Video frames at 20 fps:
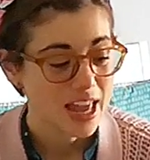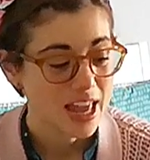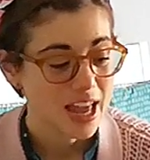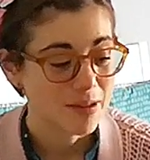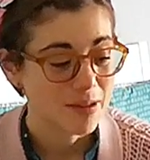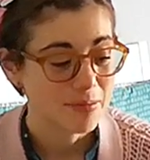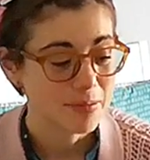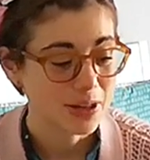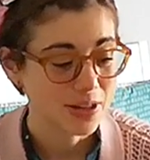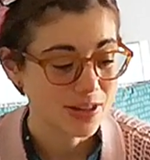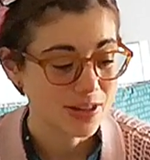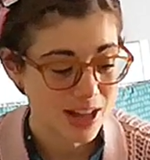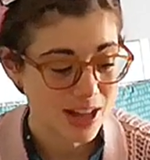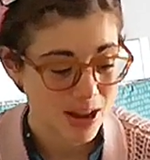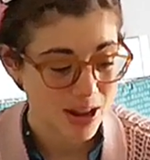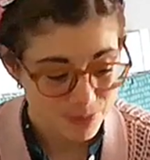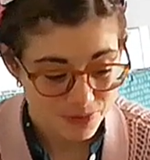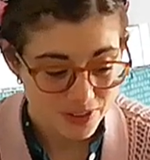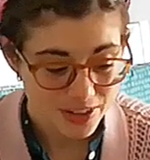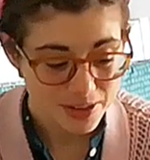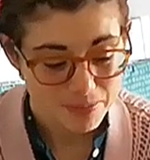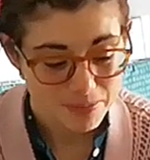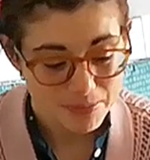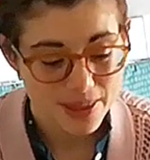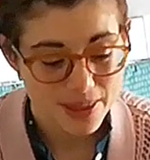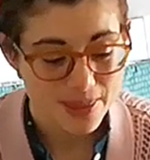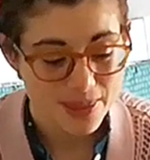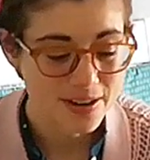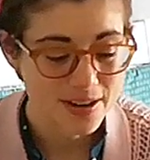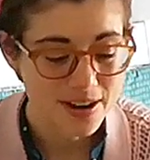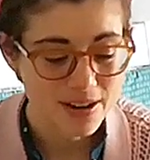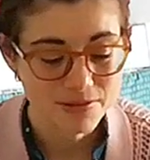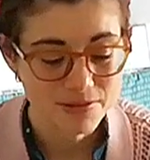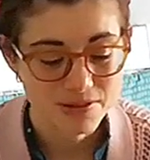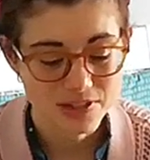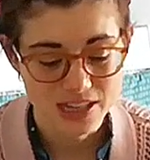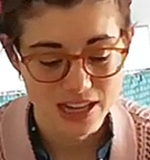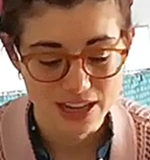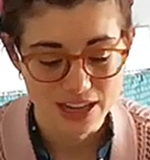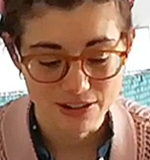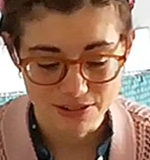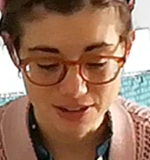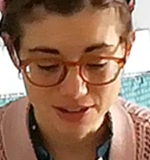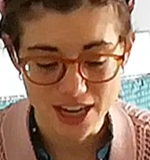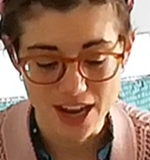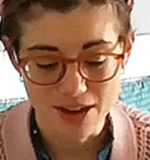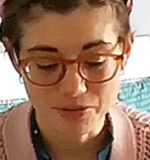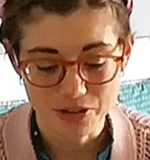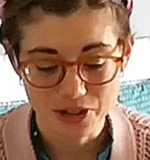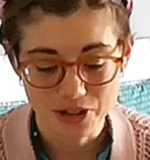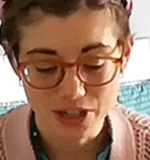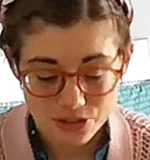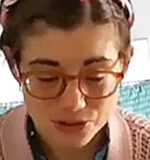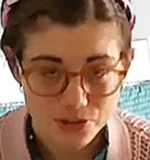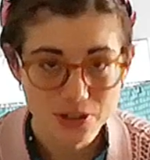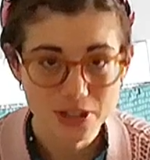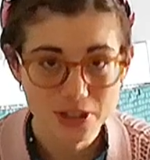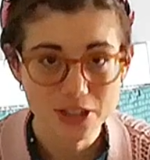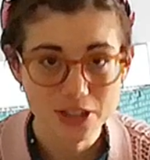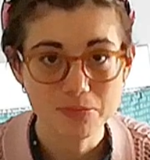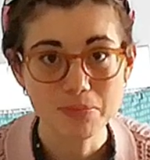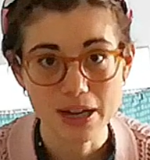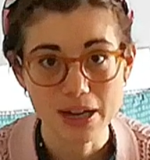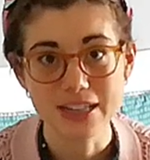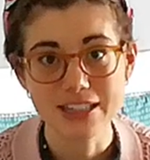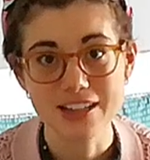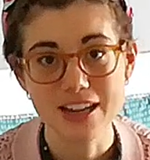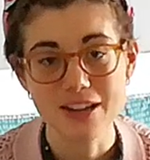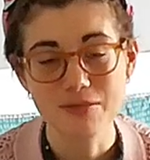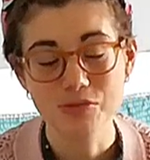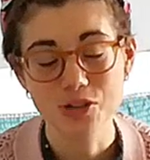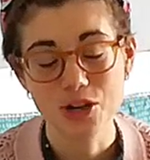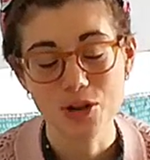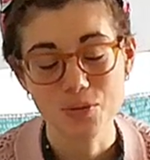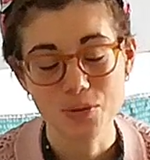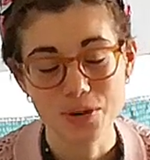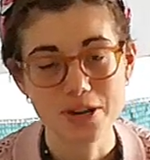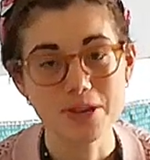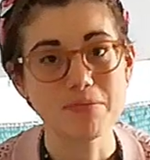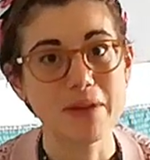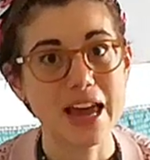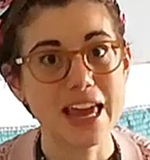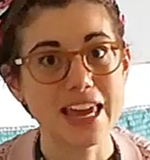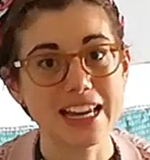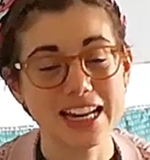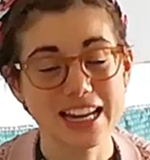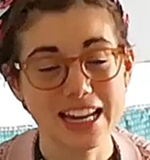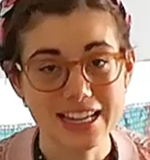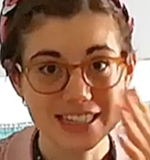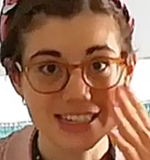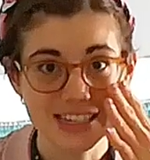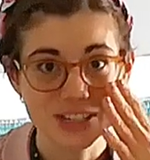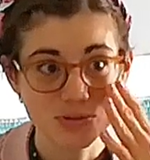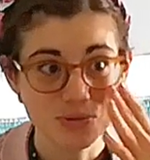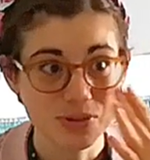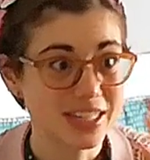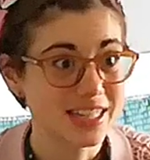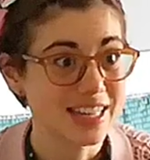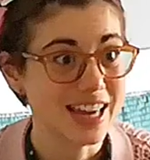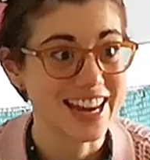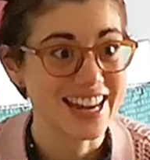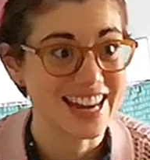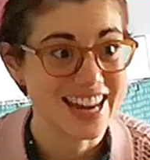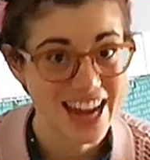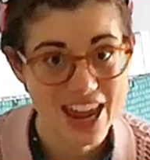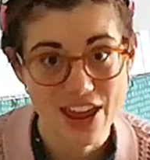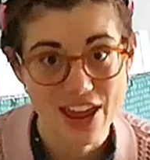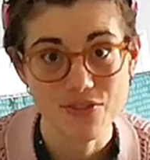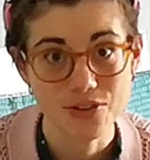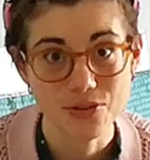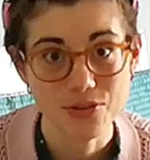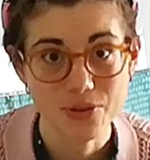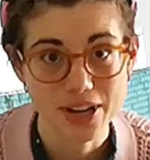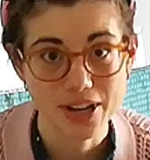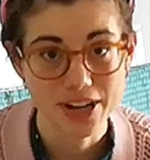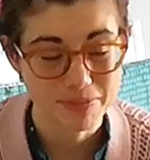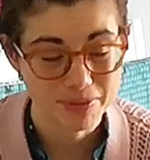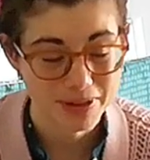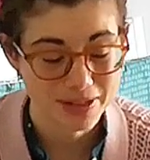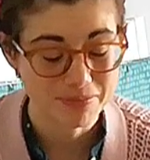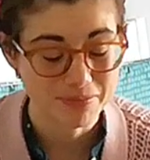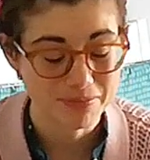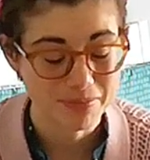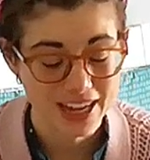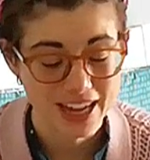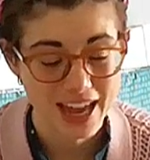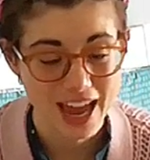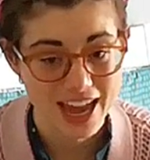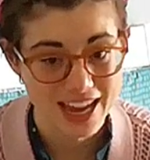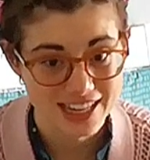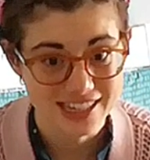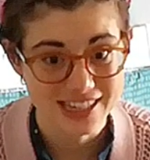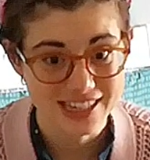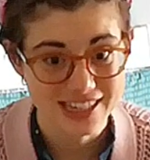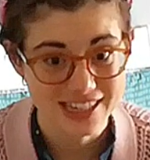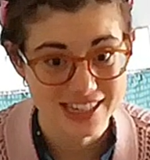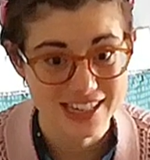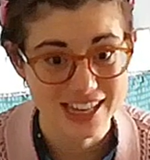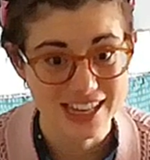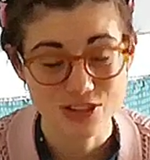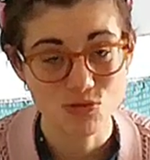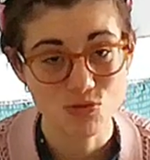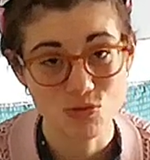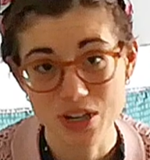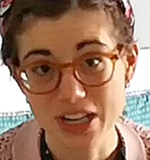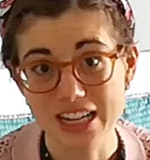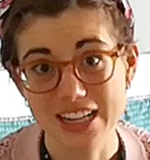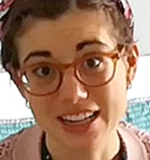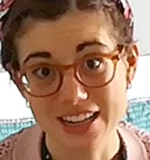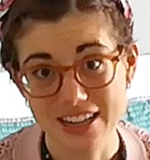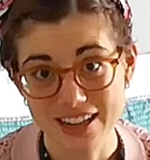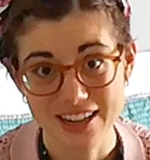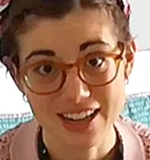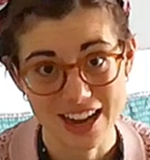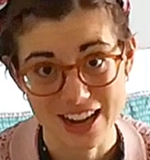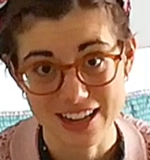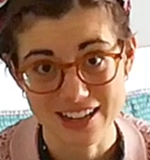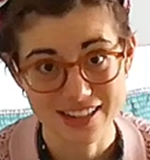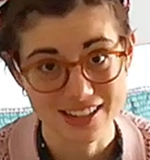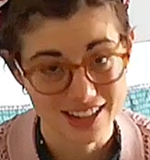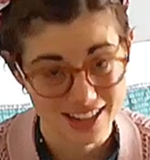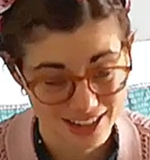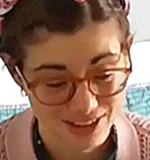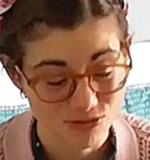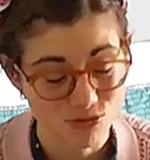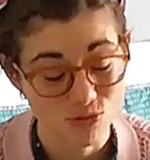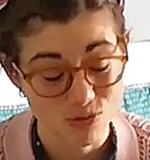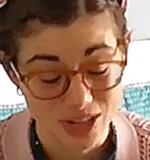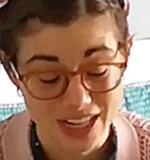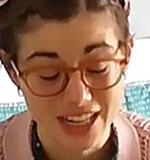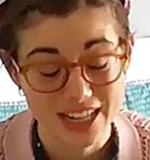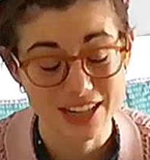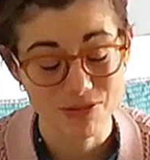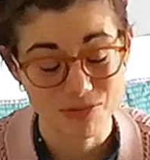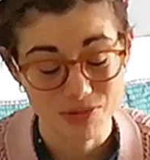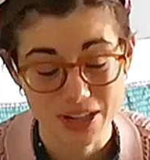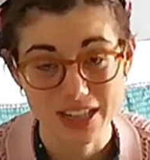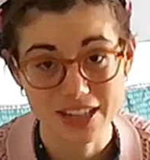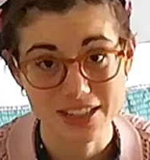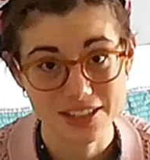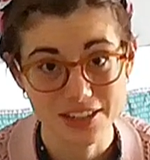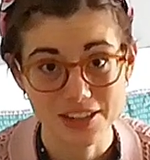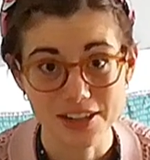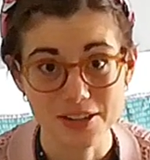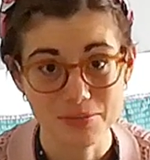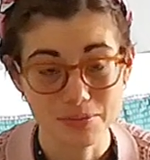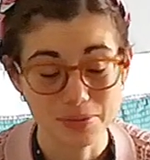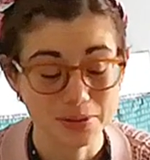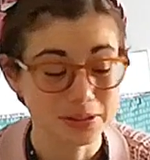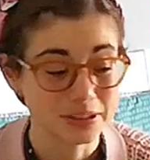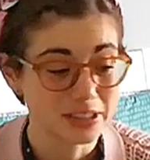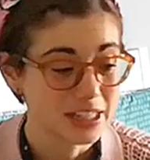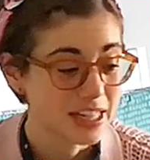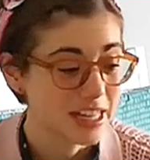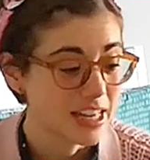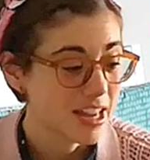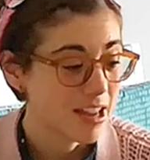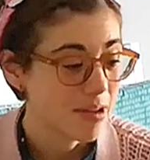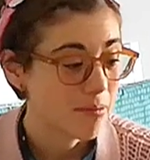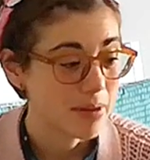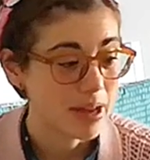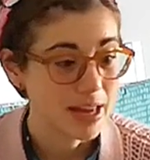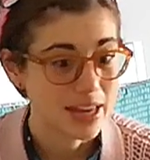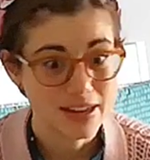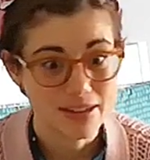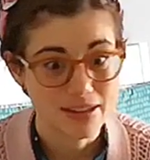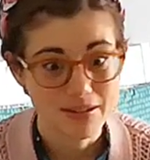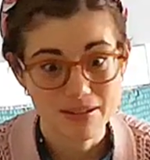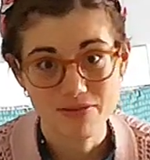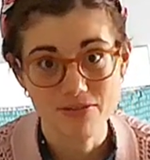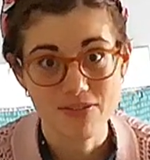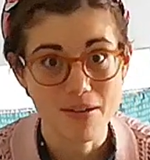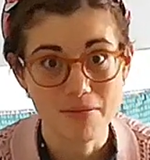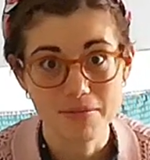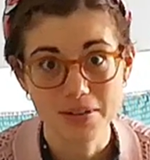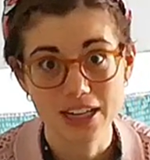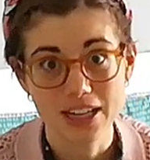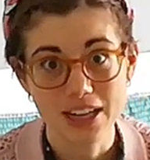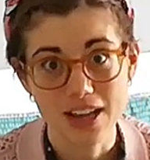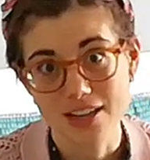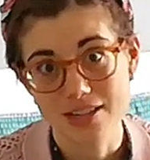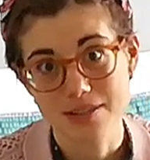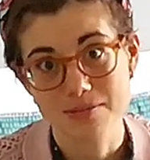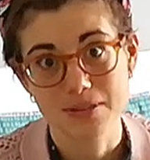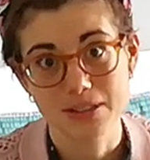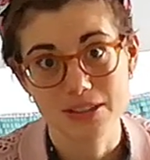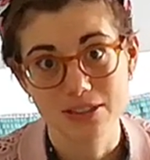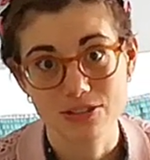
And because now I'm feeling better, I was like, okay, I'm gonna do it, but I'm gonna wear my glasses, which I never wear. But my eyesight is really, guys, like really, really terrible. My family has been